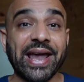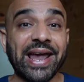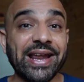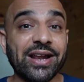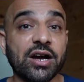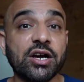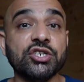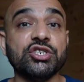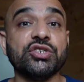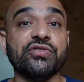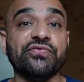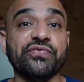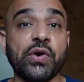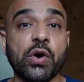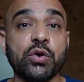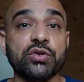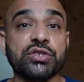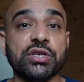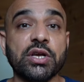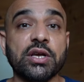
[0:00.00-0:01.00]
800
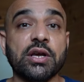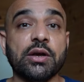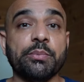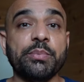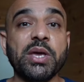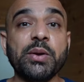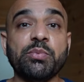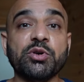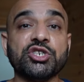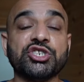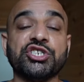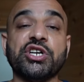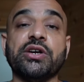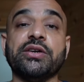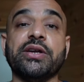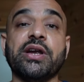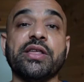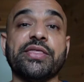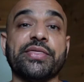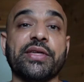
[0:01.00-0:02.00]
votes, people
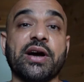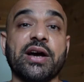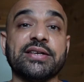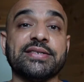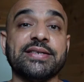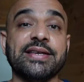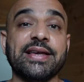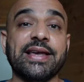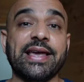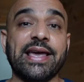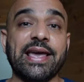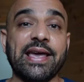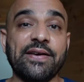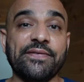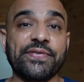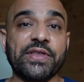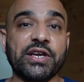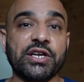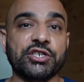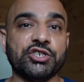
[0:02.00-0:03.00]
sharing their thoughts
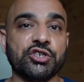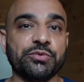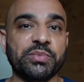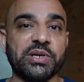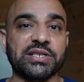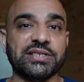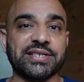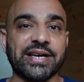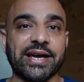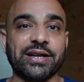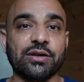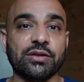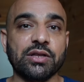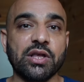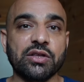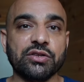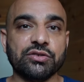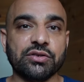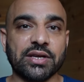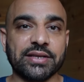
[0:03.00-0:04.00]
if they should be
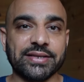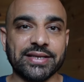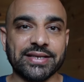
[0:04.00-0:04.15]
entitled to that